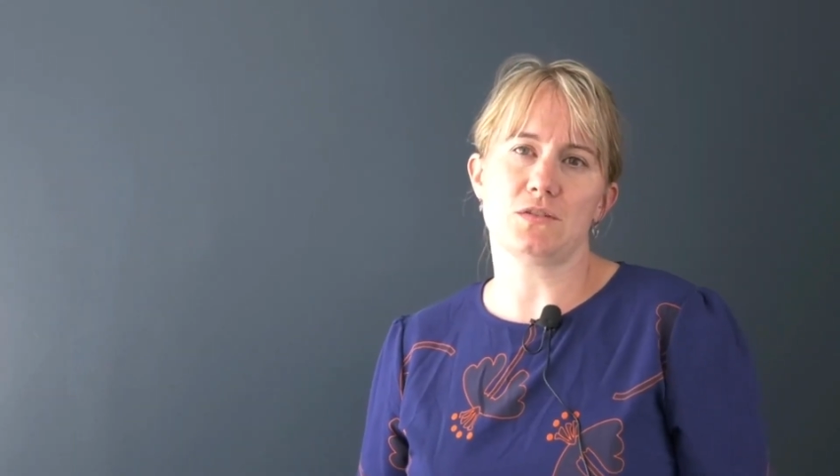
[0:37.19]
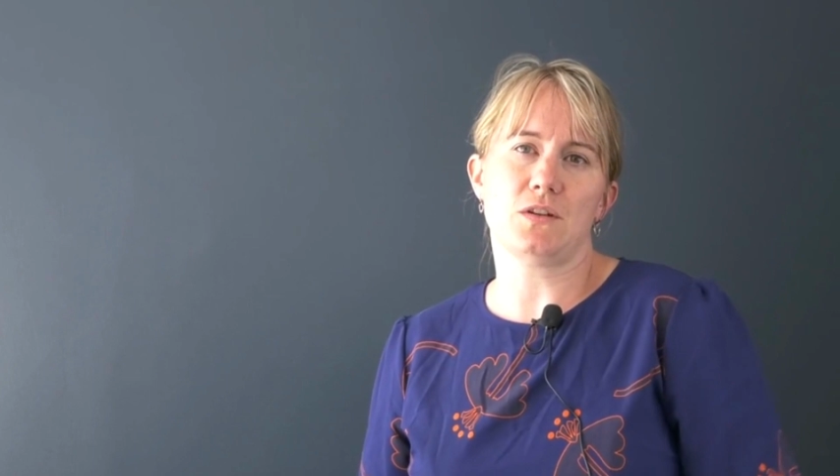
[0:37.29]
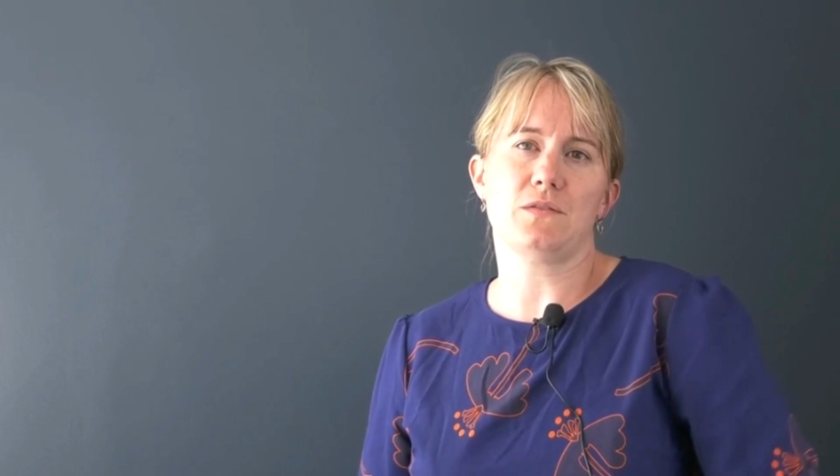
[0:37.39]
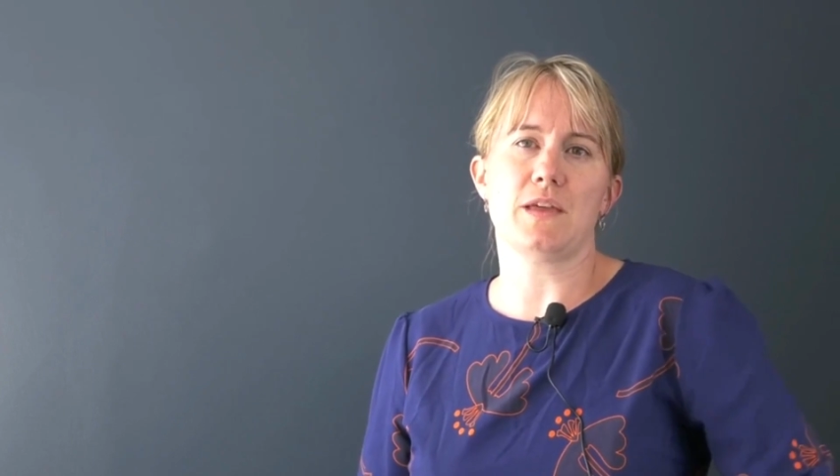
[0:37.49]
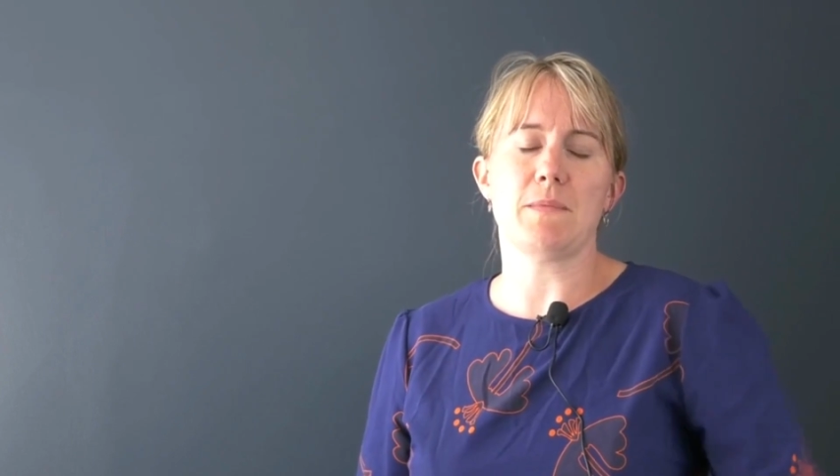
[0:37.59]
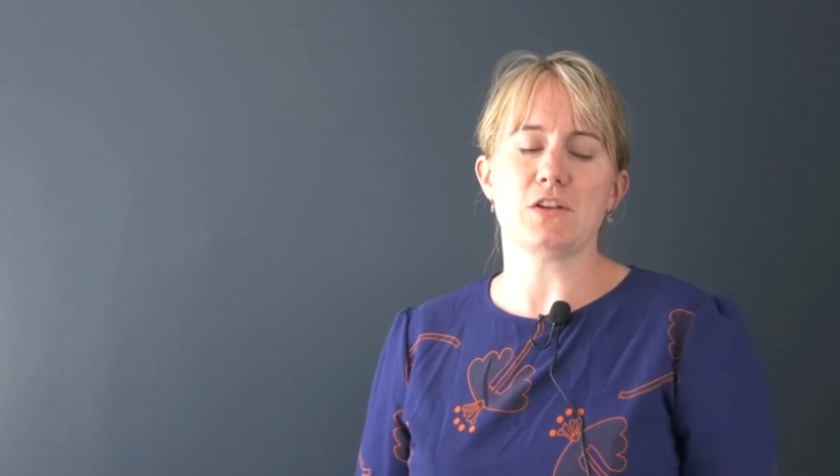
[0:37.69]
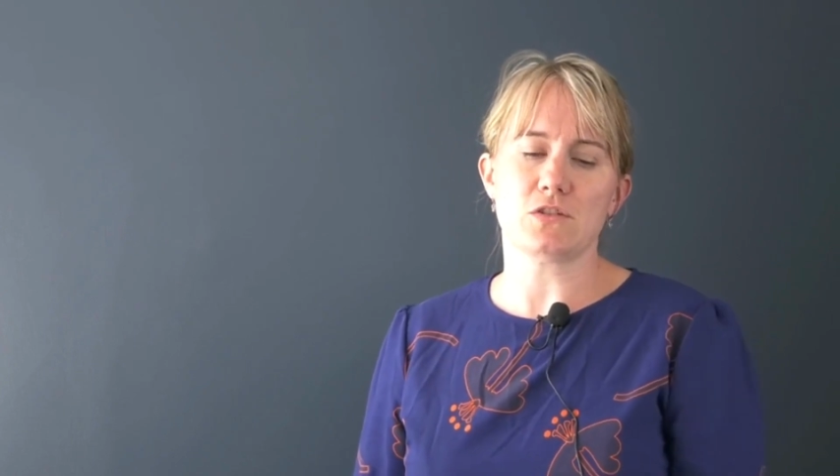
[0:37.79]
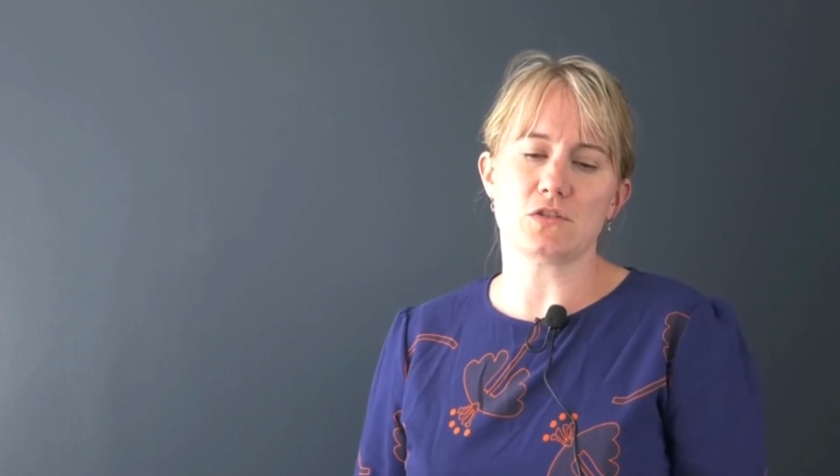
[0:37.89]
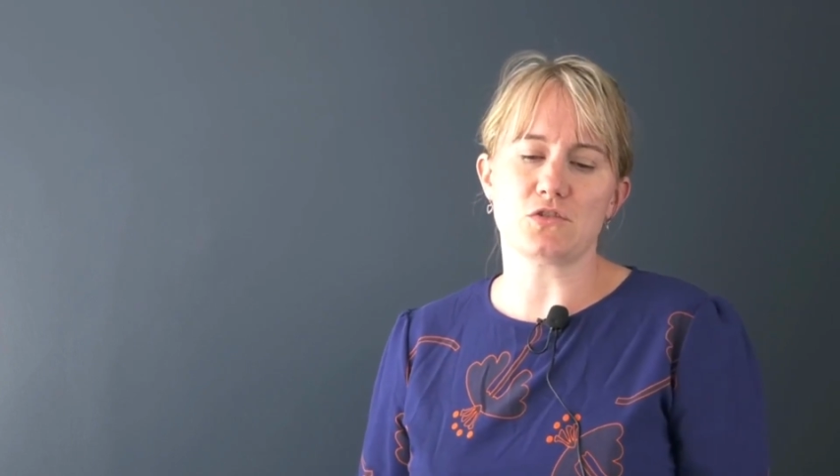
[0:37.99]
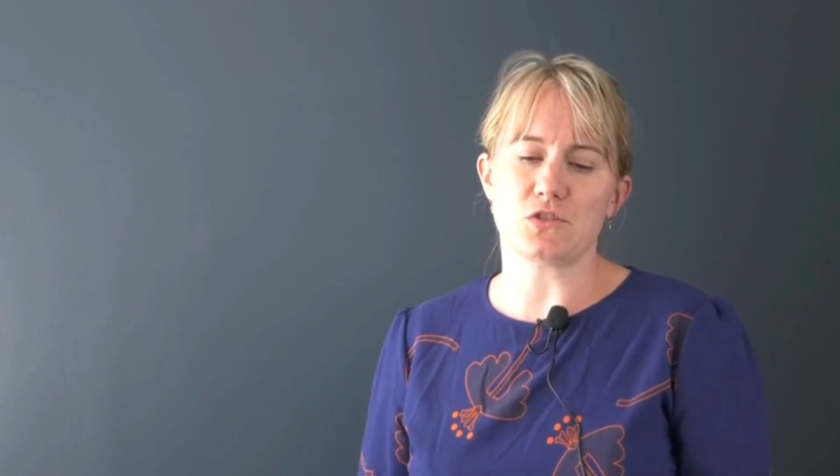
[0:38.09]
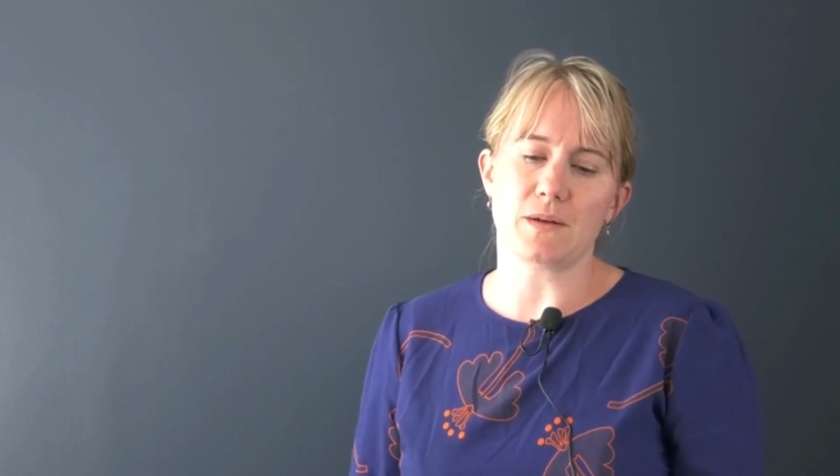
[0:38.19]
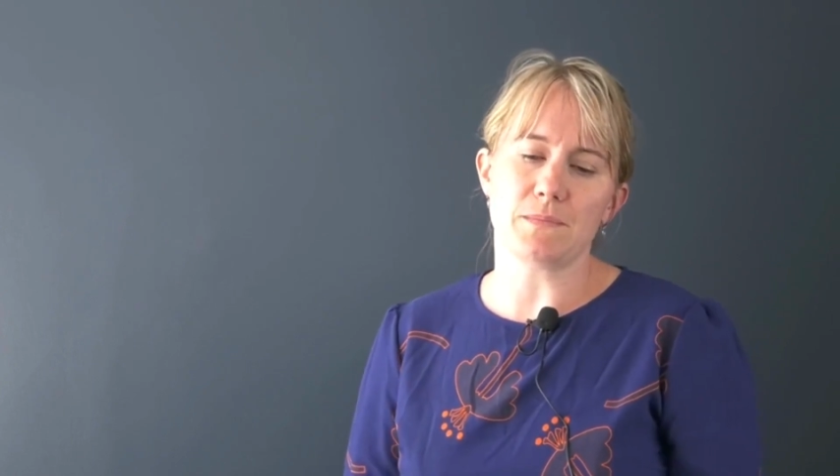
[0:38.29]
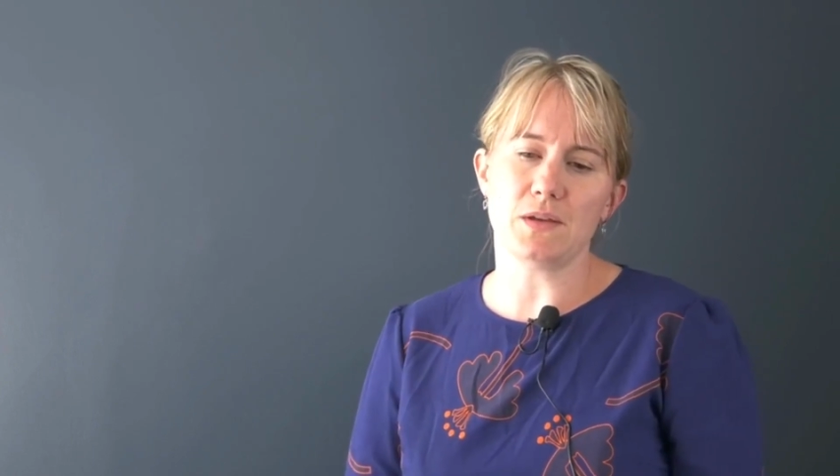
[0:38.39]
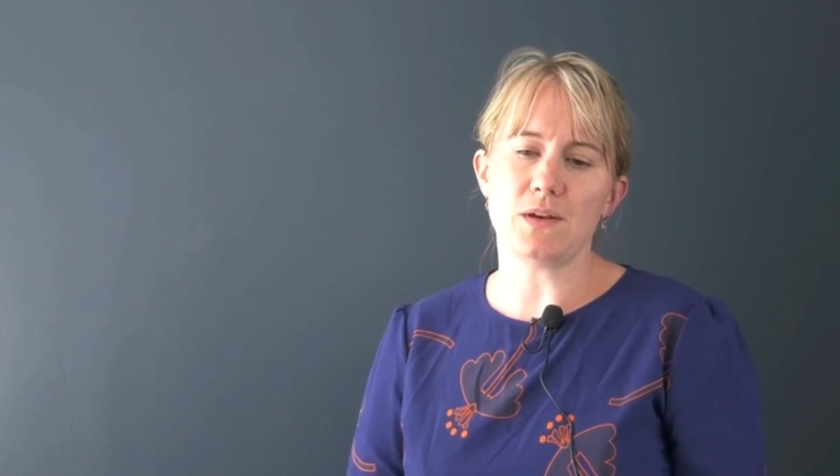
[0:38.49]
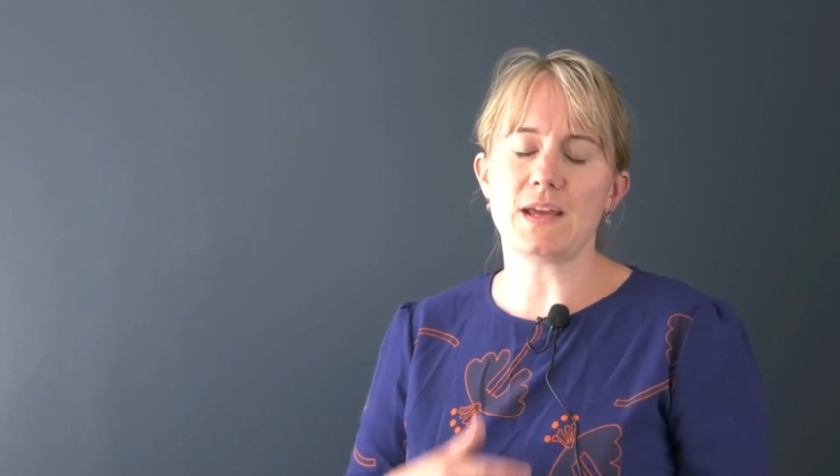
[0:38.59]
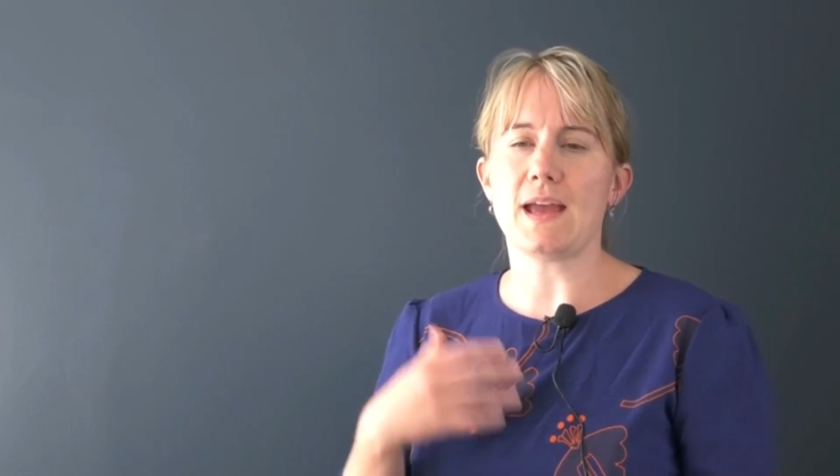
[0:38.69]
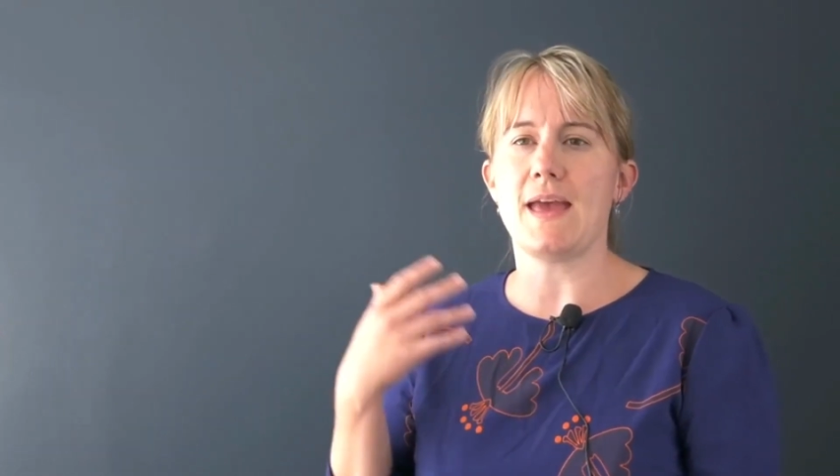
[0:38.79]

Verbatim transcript: So they major in social computing